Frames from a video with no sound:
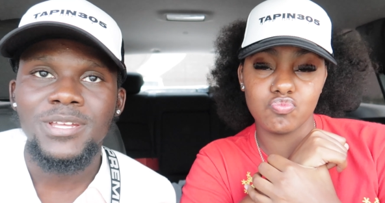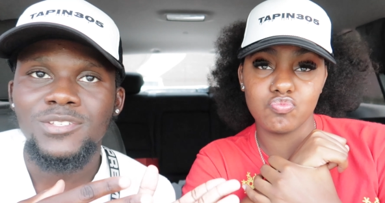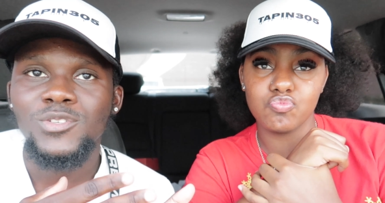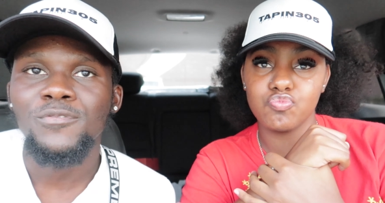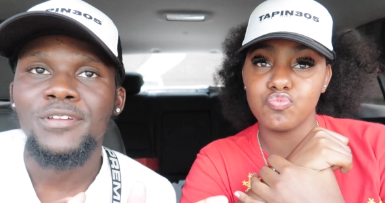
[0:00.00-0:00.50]

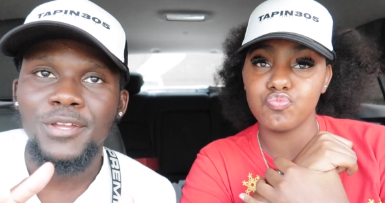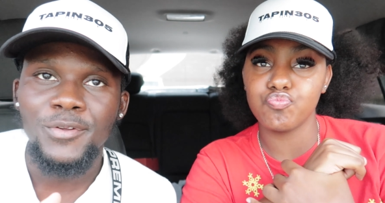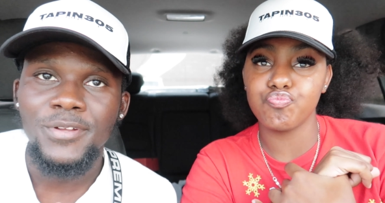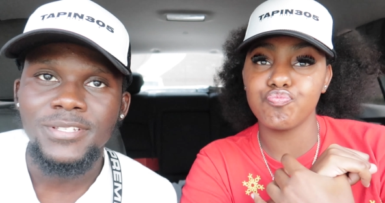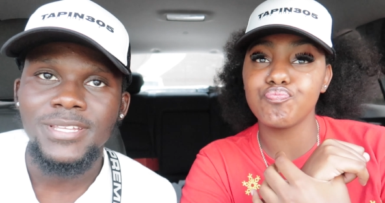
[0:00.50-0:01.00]
Speaker 1: page, Sophie
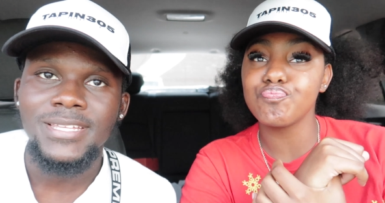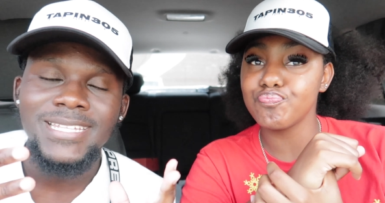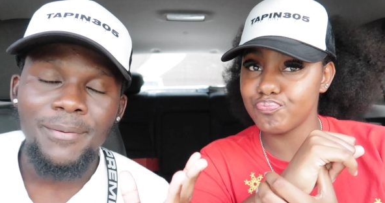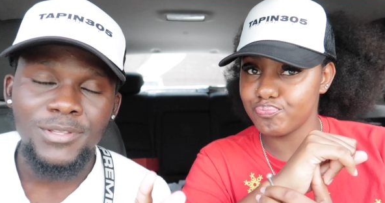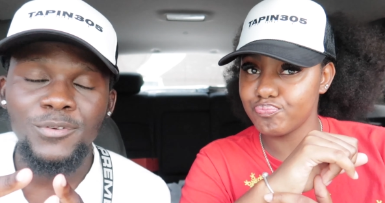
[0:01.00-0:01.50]
and Chris.
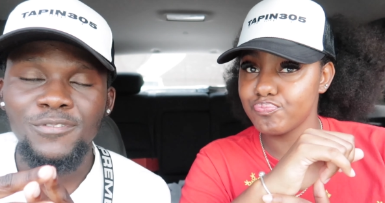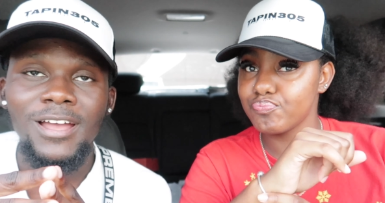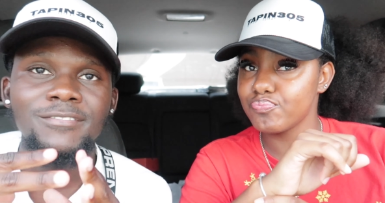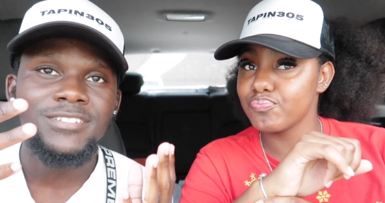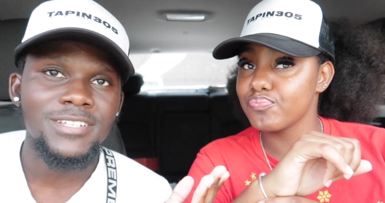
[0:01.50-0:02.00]
And Tapping Into oh
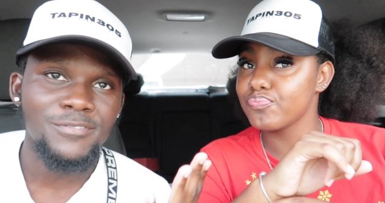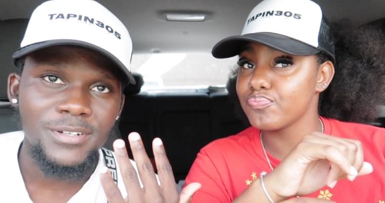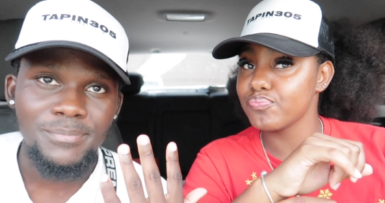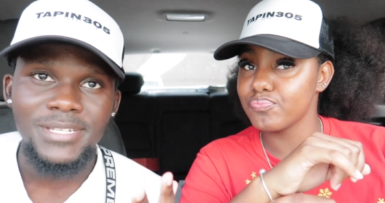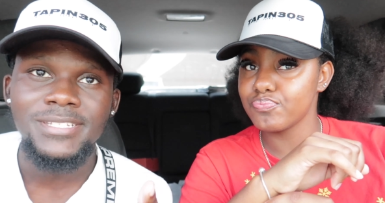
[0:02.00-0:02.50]
Five is just
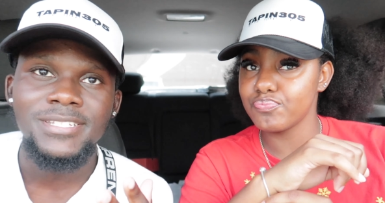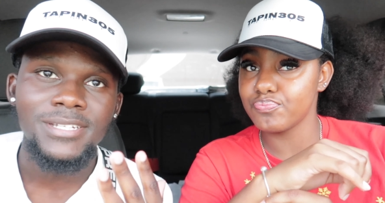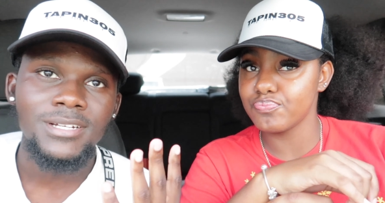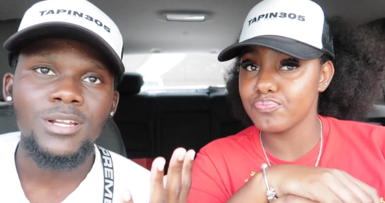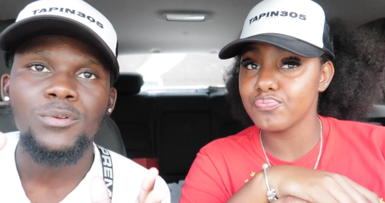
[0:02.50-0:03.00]
for the
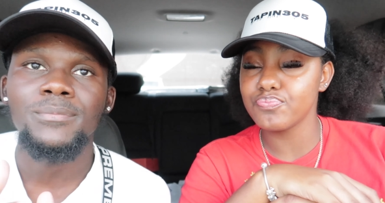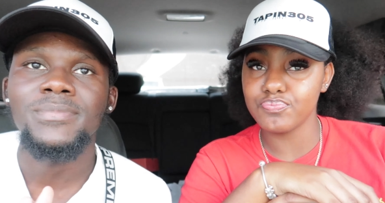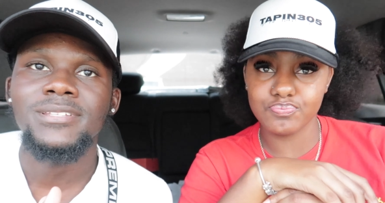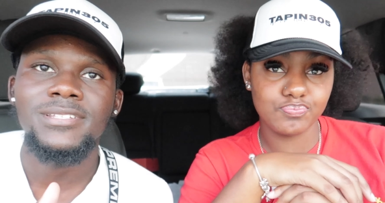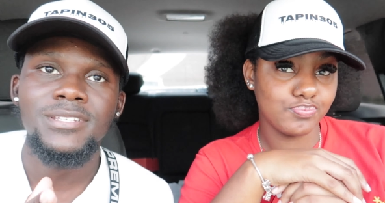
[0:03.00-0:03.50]
business, uh,
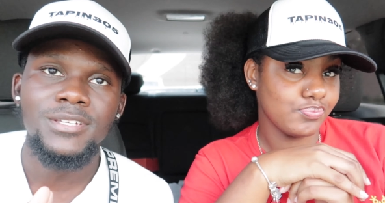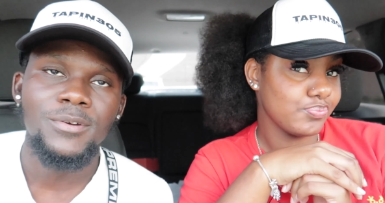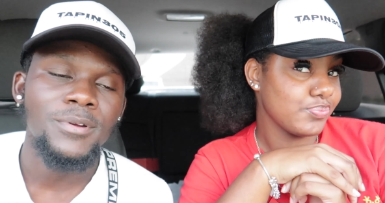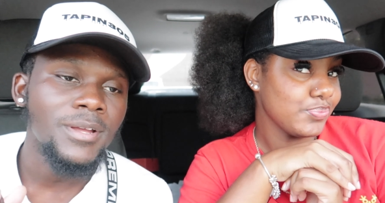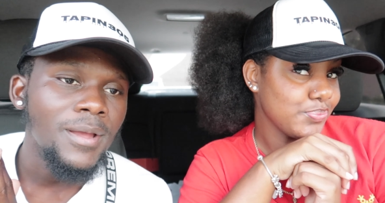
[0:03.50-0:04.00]
clothing business,
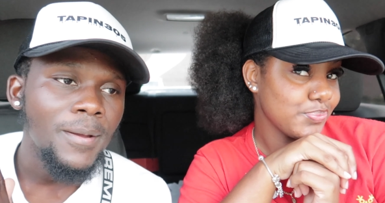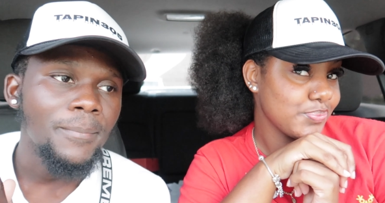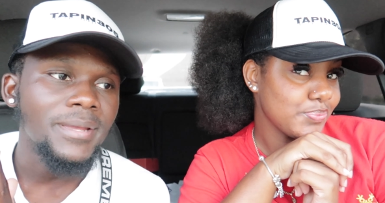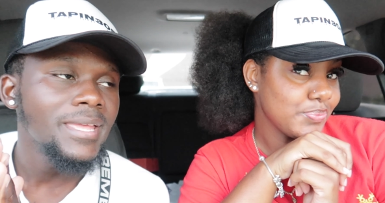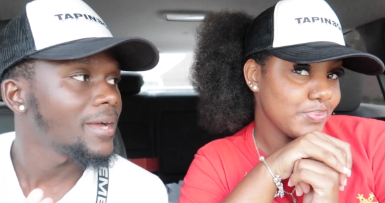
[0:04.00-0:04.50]
you know.
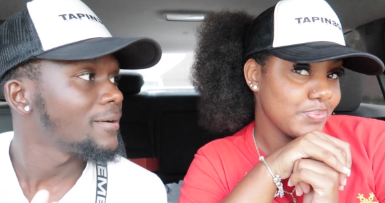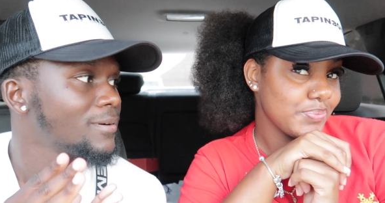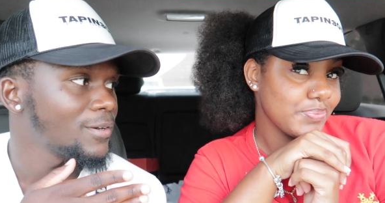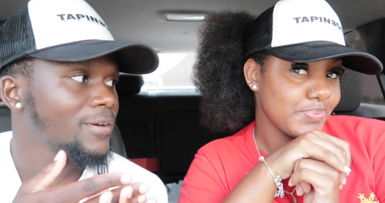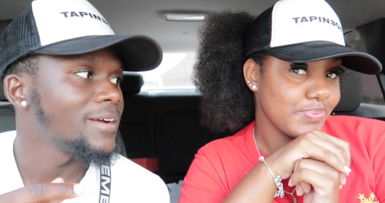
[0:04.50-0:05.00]
But yeah,
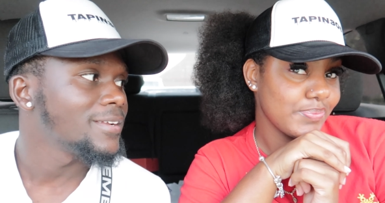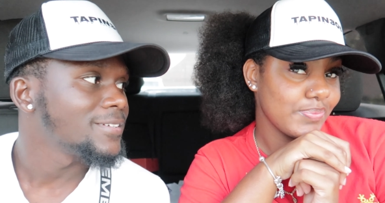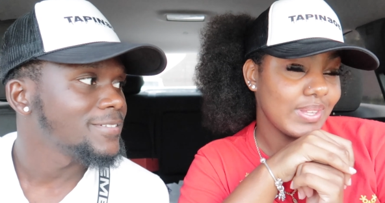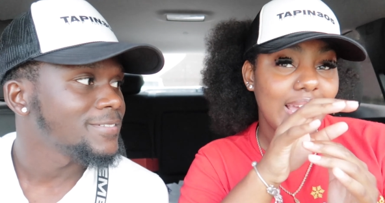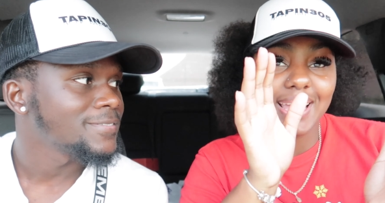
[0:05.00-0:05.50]
but go
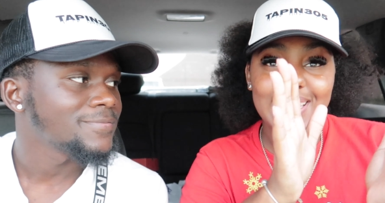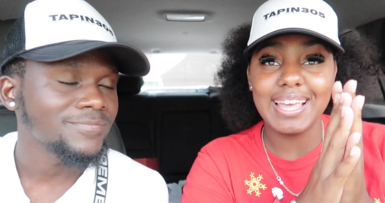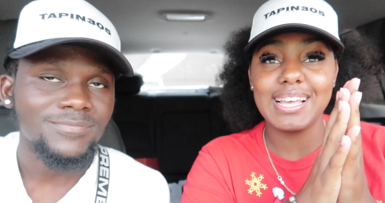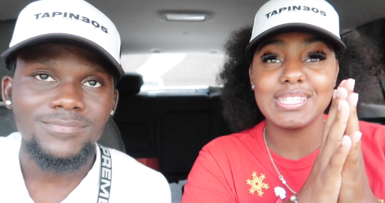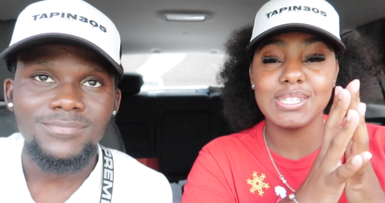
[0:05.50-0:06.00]
ahead
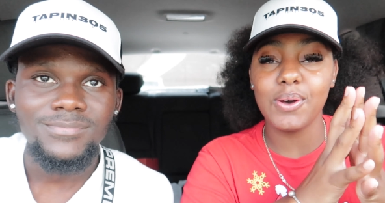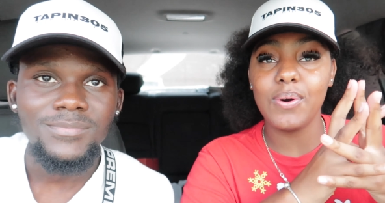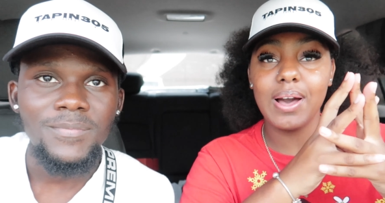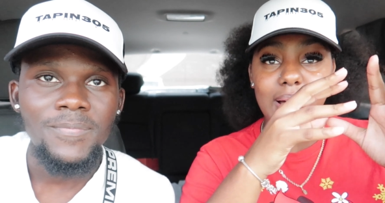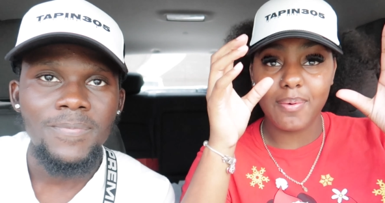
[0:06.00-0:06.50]
Speaker 2: yes
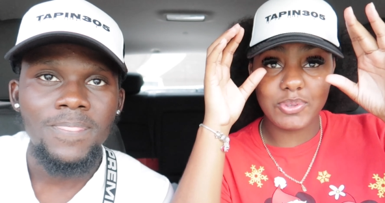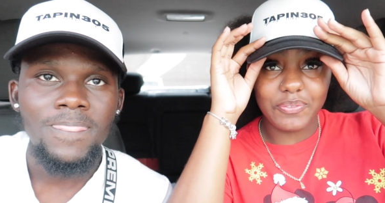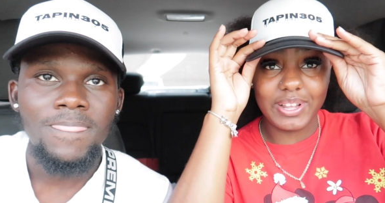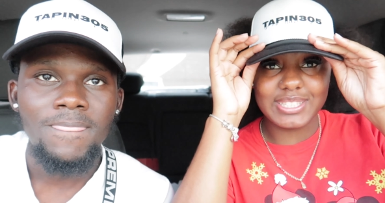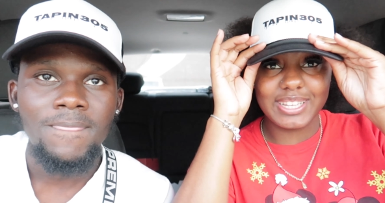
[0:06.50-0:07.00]
so um
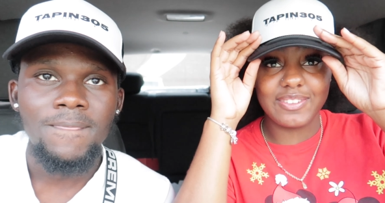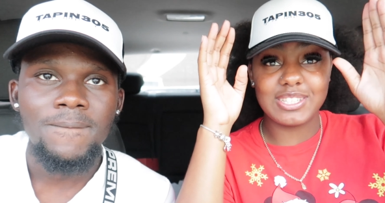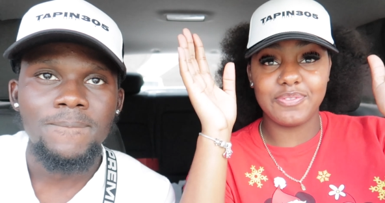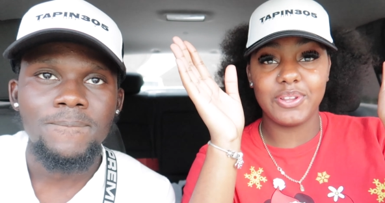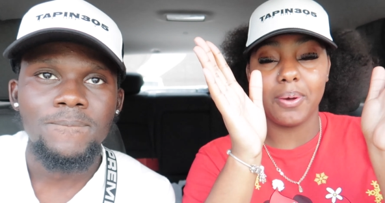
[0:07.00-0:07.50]
don't forget to
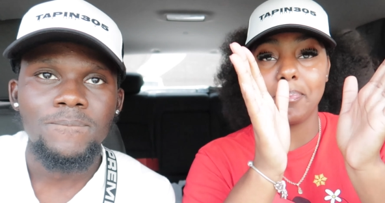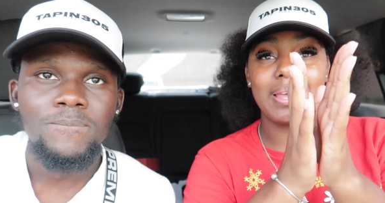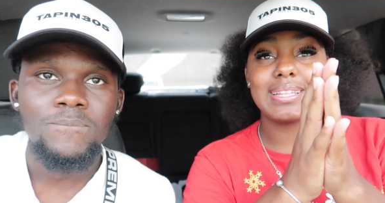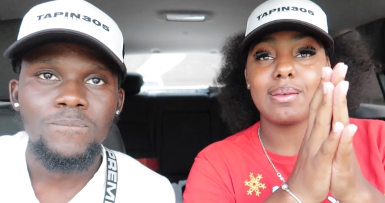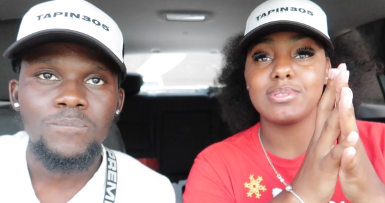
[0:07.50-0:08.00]
give this video a
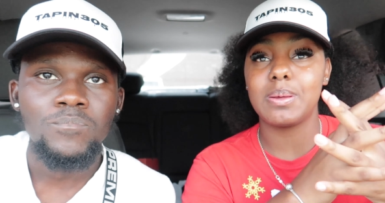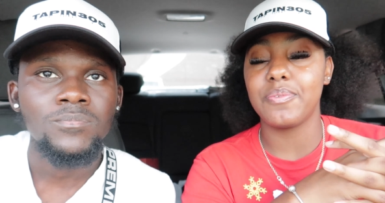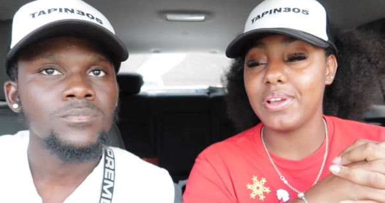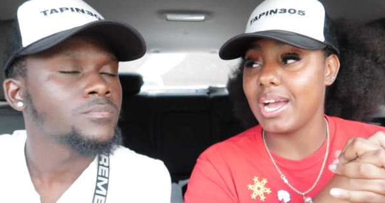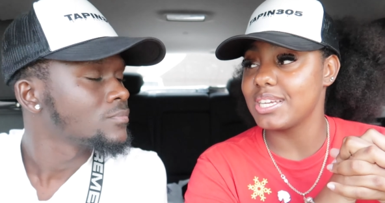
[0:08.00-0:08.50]
big thumbs
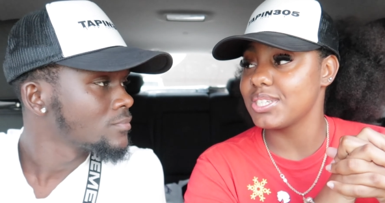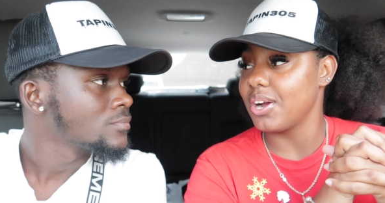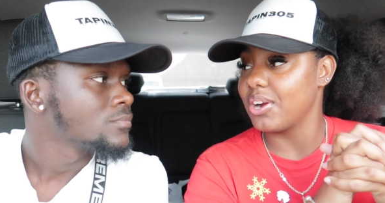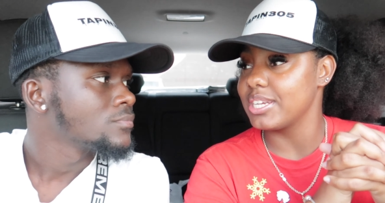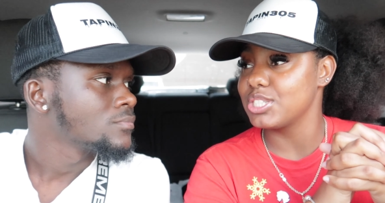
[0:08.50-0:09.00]
up if you
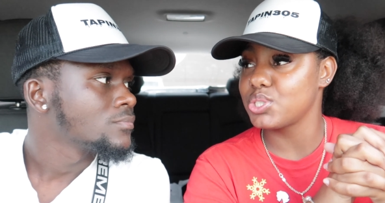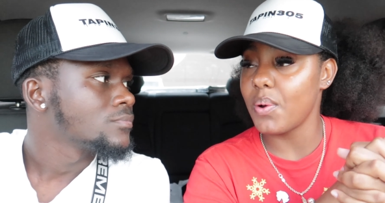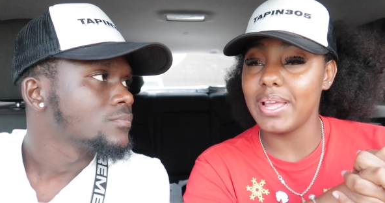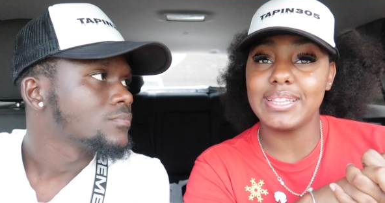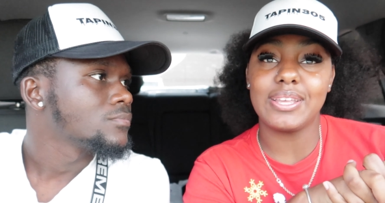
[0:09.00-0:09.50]
guys are
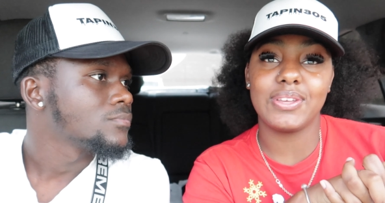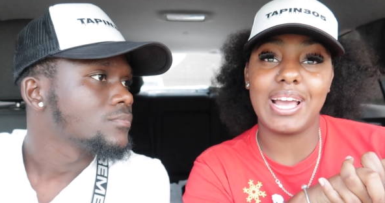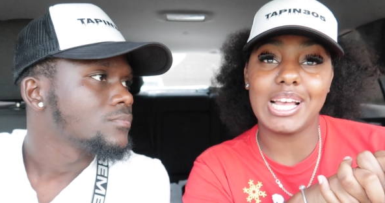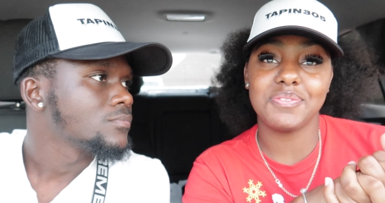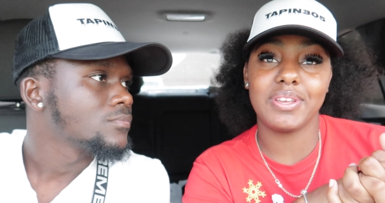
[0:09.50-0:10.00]
enjoying thank
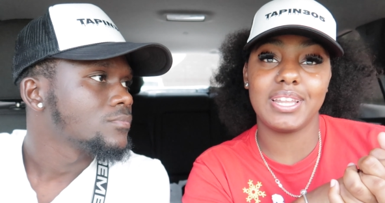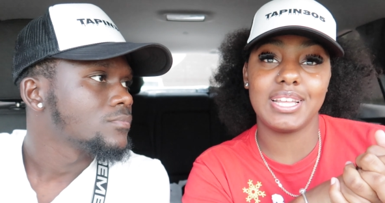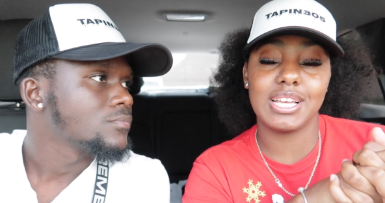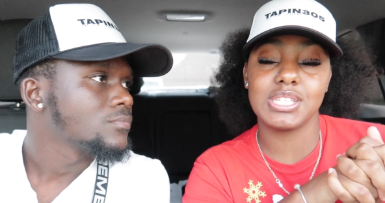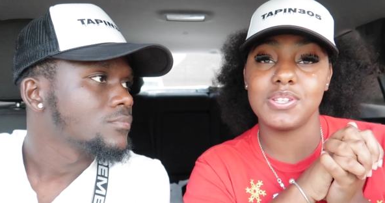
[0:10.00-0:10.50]
you guys for
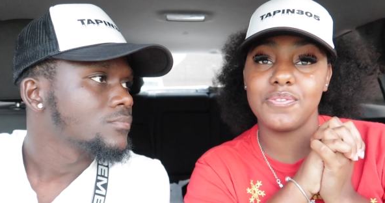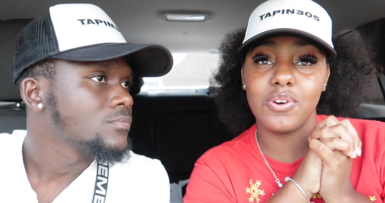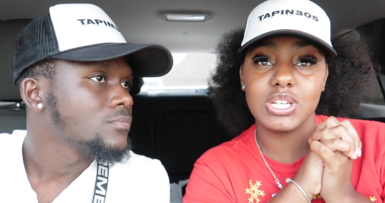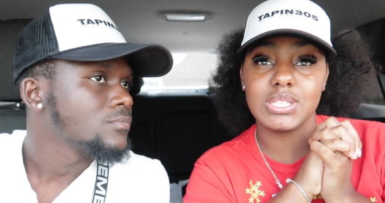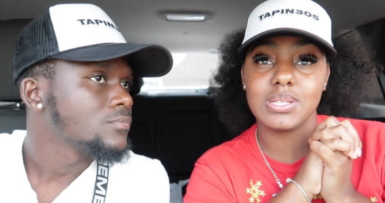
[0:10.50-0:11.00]
getting us to 400